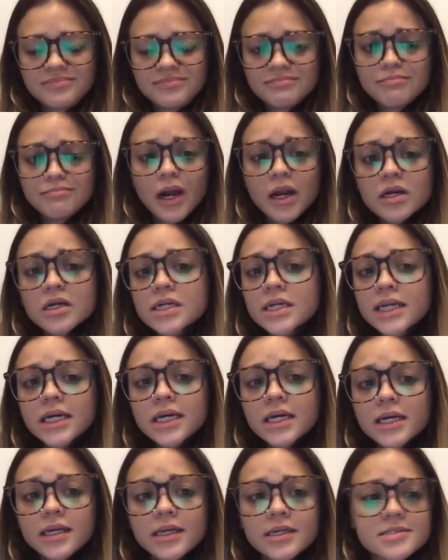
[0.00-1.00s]

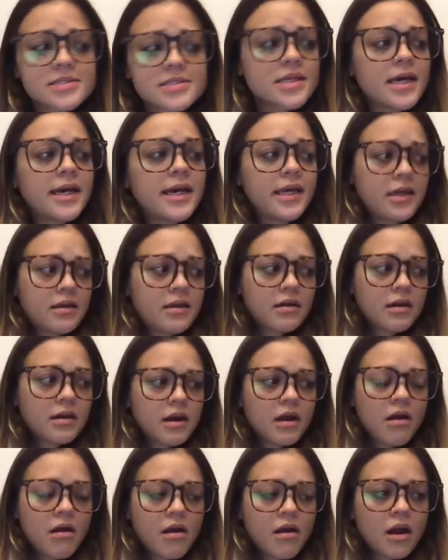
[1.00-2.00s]
Maria is like
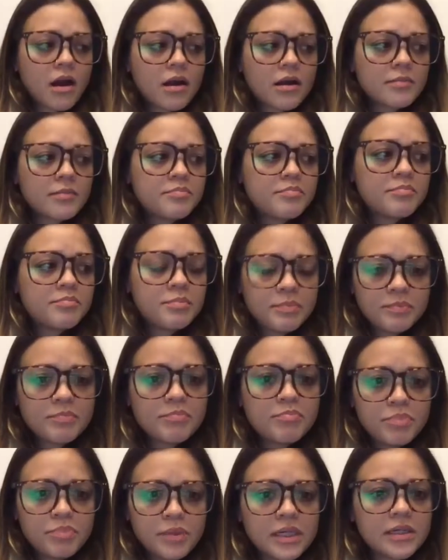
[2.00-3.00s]
our
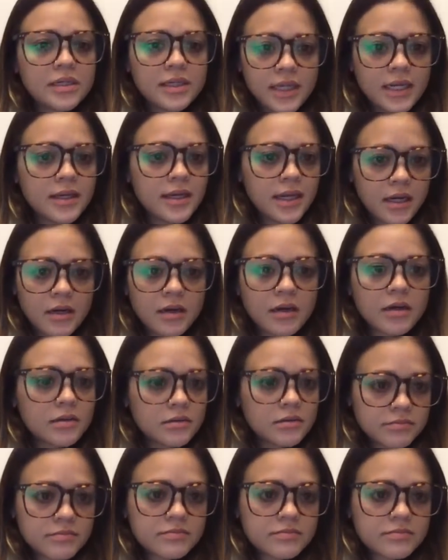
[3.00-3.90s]
billionaire